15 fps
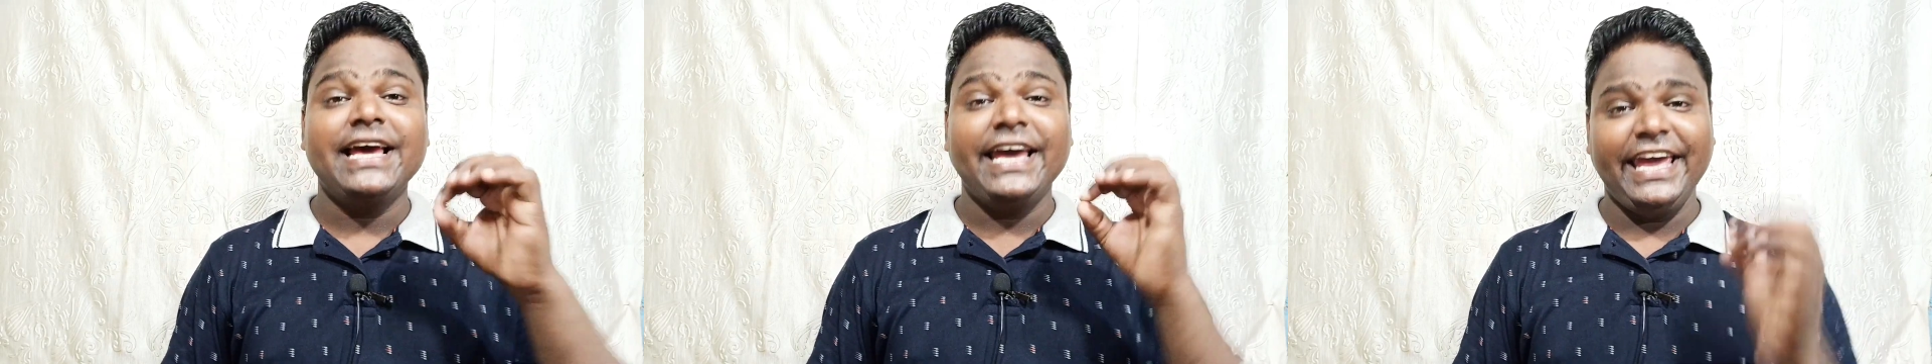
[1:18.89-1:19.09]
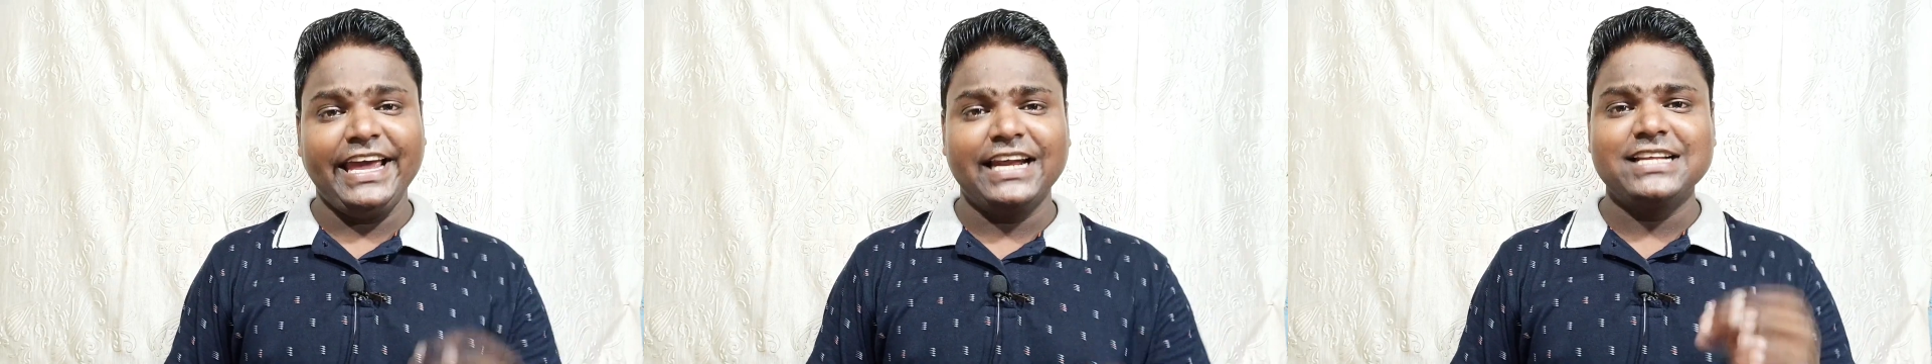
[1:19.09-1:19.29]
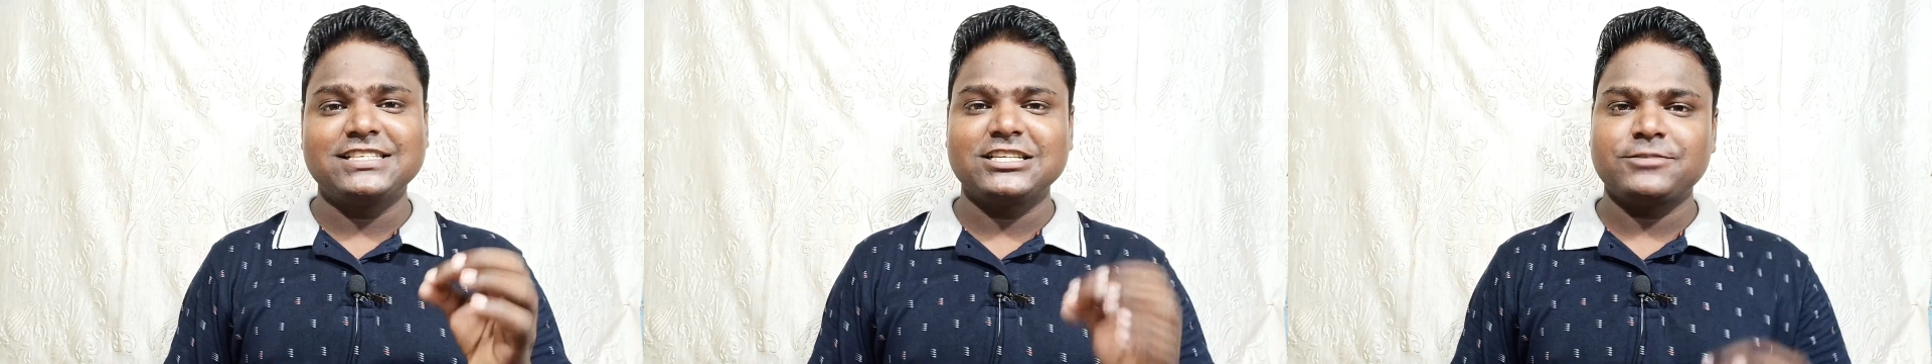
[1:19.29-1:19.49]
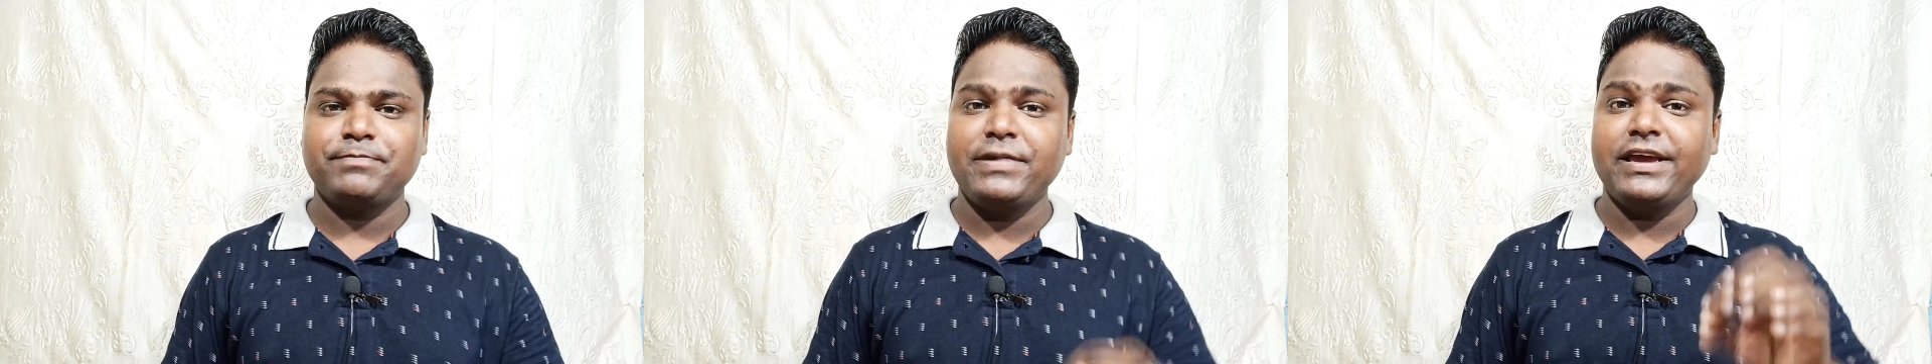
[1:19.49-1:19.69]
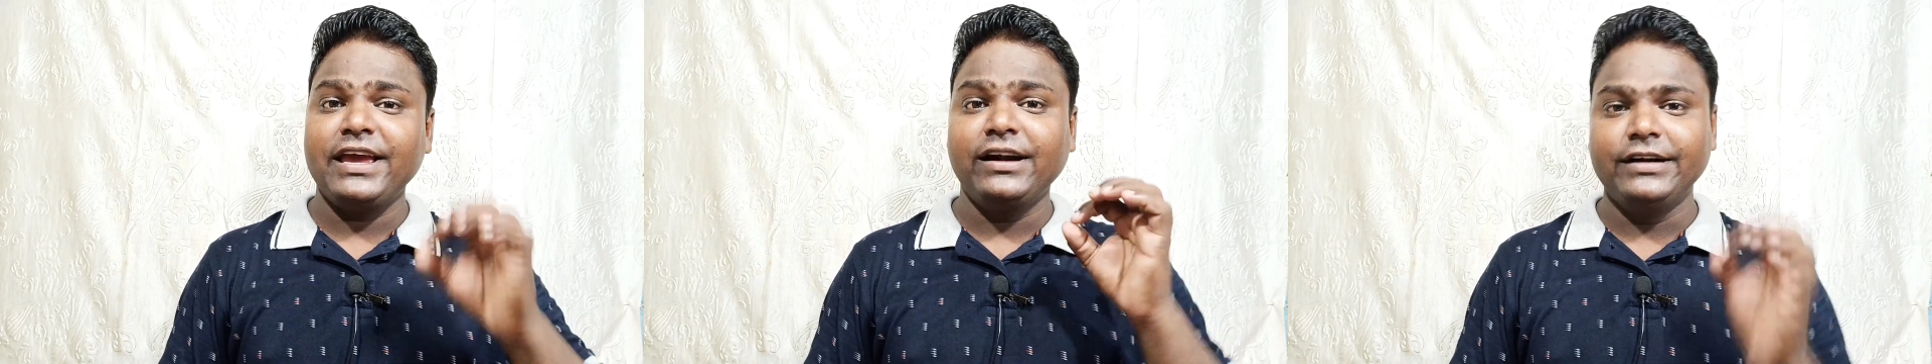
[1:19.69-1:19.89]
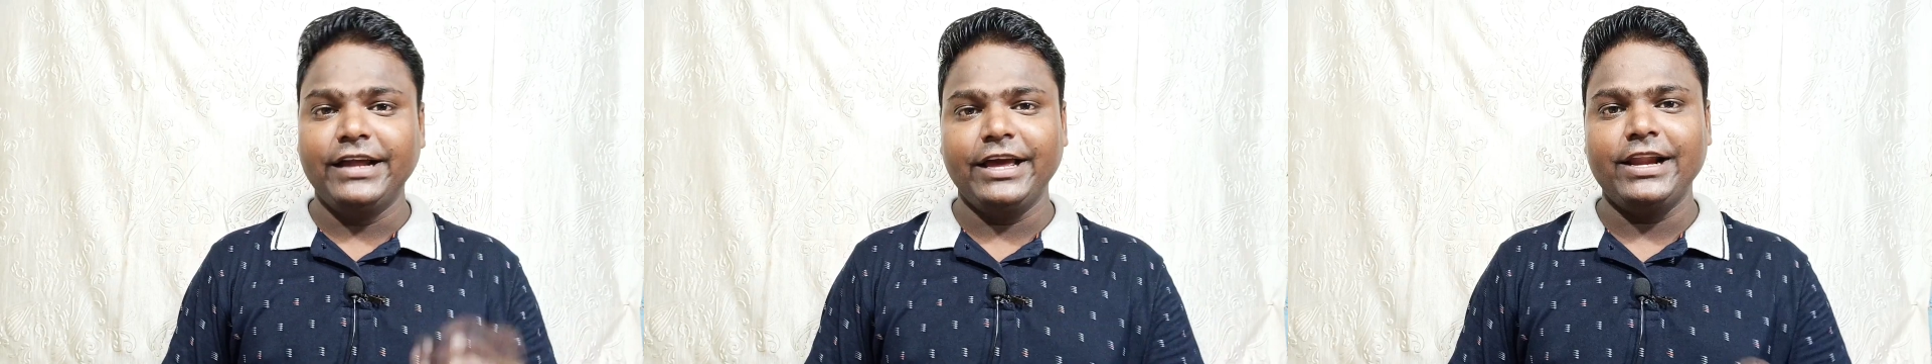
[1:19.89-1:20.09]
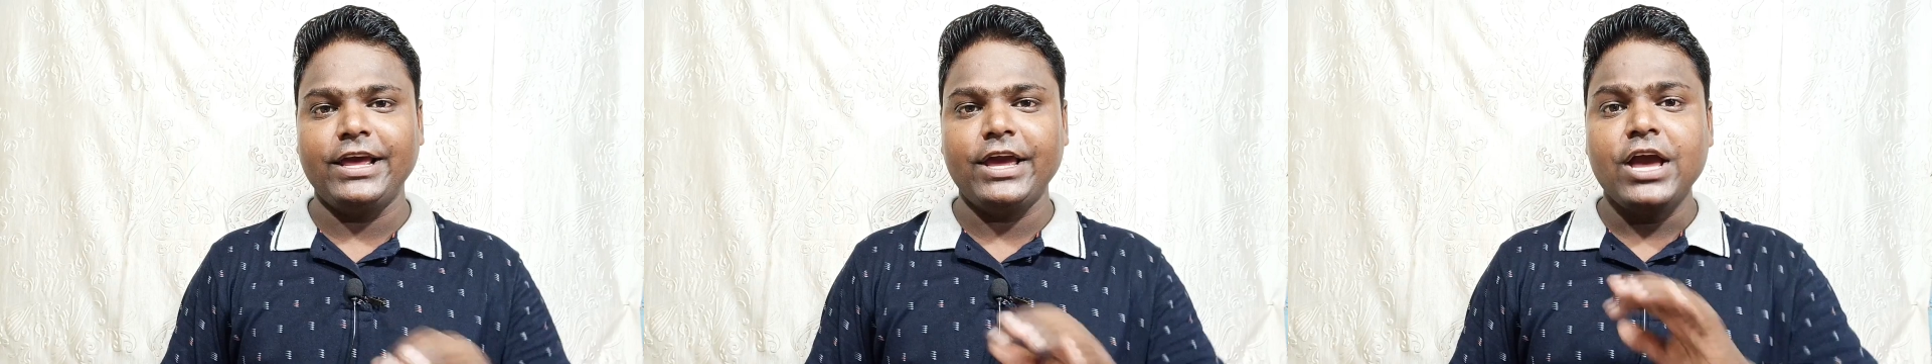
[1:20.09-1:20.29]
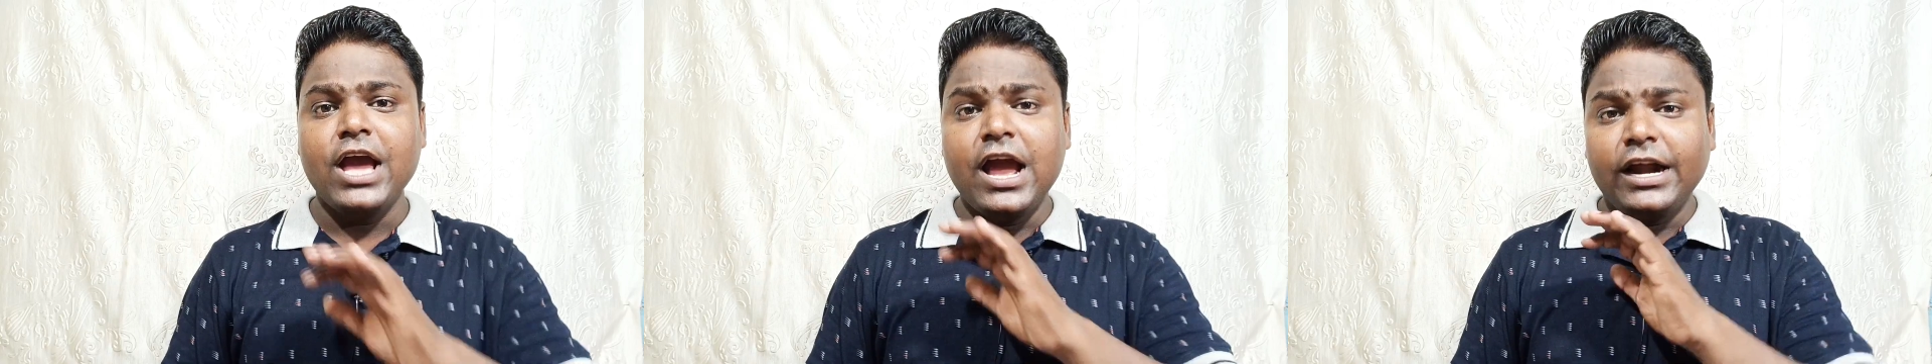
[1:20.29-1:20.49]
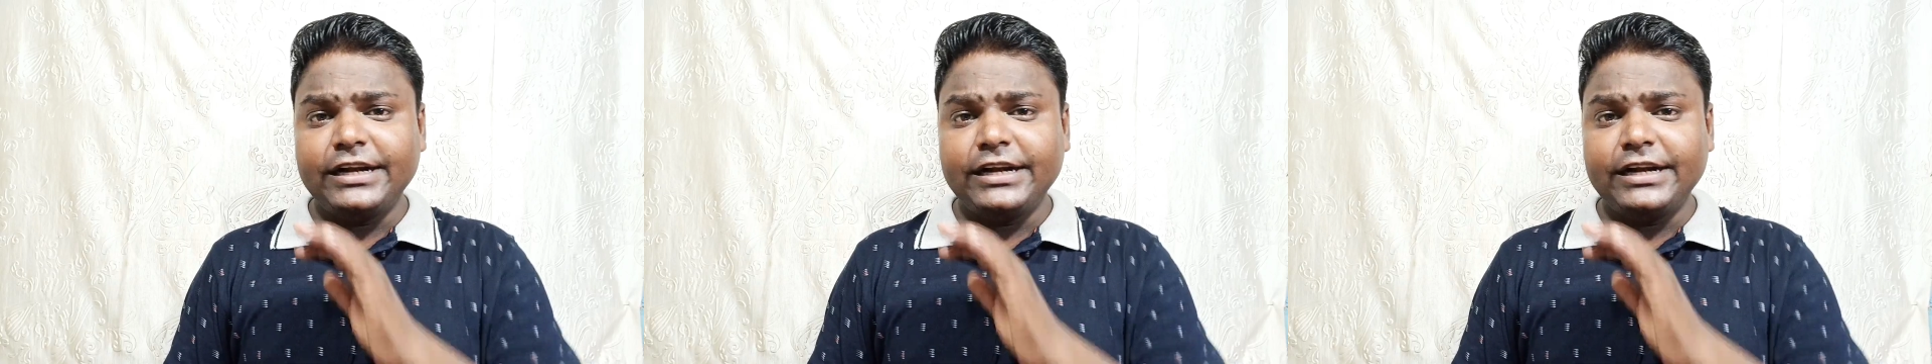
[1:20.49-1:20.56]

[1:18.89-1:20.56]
English speaking daily.